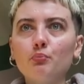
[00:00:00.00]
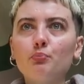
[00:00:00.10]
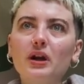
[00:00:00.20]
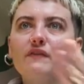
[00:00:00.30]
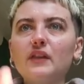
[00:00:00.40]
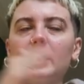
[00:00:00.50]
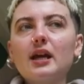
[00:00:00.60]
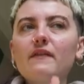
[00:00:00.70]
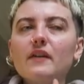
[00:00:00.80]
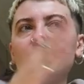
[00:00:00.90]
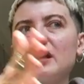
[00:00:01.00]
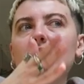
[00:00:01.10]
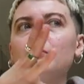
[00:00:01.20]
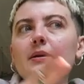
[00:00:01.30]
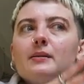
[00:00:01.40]
but if they if, if he
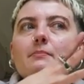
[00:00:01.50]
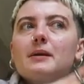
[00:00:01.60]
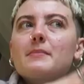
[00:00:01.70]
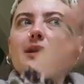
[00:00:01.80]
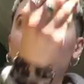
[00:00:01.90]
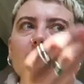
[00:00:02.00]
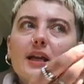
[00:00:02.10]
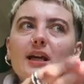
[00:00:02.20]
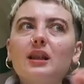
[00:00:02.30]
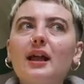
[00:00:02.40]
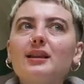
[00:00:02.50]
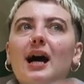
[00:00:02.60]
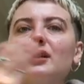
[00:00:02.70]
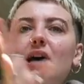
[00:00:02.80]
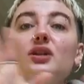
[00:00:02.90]
can be, manipulated like
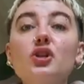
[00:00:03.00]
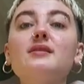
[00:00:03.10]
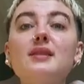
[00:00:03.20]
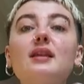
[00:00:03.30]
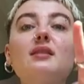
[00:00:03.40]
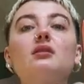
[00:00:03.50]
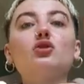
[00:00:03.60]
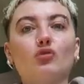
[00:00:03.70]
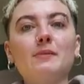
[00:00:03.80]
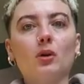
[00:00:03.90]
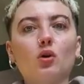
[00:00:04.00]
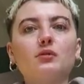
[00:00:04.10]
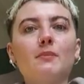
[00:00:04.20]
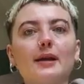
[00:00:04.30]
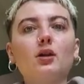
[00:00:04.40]
that I, I just think that the dream
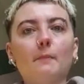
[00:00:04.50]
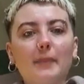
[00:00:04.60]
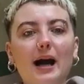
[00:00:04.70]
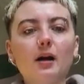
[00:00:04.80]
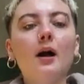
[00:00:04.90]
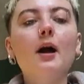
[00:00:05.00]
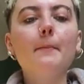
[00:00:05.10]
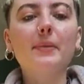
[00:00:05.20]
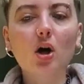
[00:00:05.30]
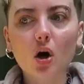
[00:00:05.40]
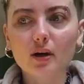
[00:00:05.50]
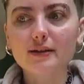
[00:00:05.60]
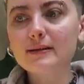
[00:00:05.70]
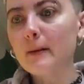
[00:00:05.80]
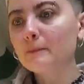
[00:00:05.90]
lord might come back
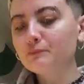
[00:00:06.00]
because